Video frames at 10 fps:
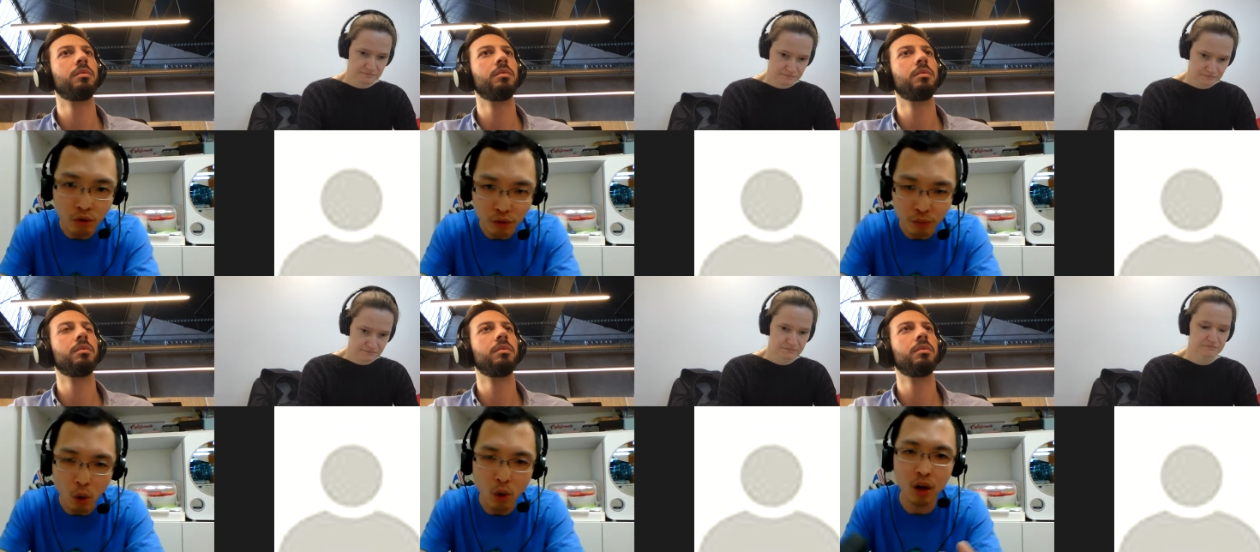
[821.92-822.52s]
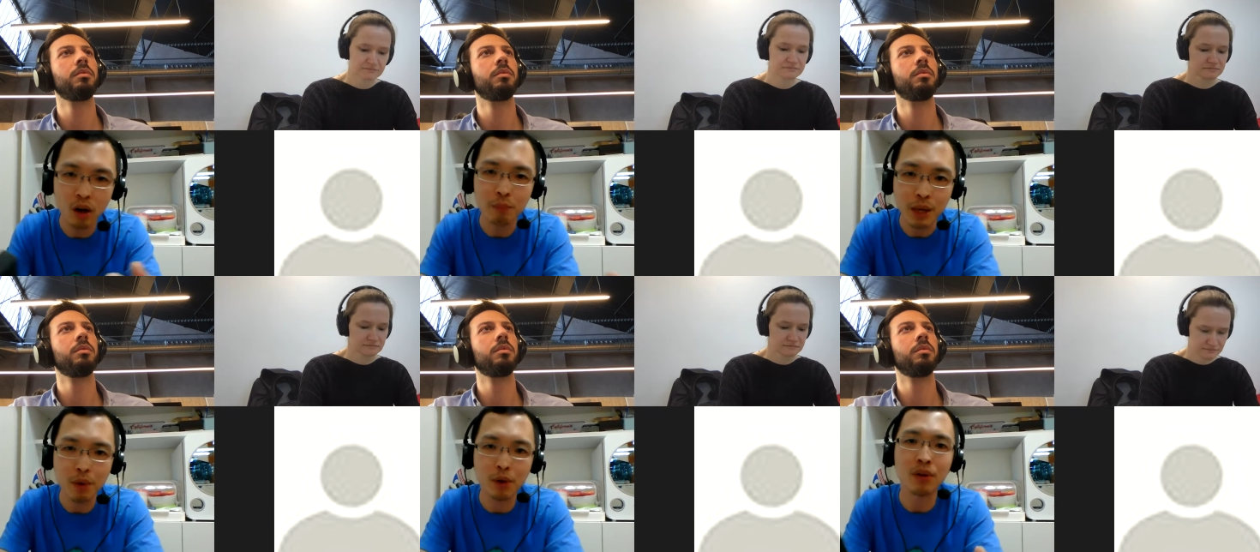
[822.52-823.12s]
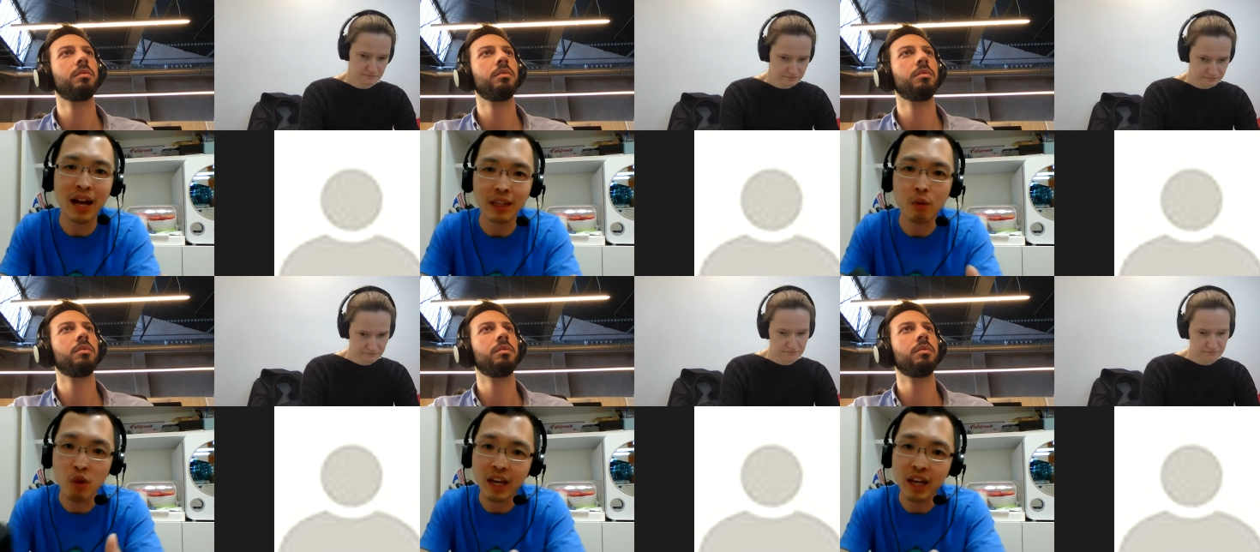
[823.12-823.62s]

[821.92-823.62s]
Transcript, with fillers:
Speaker 1: more people and then we can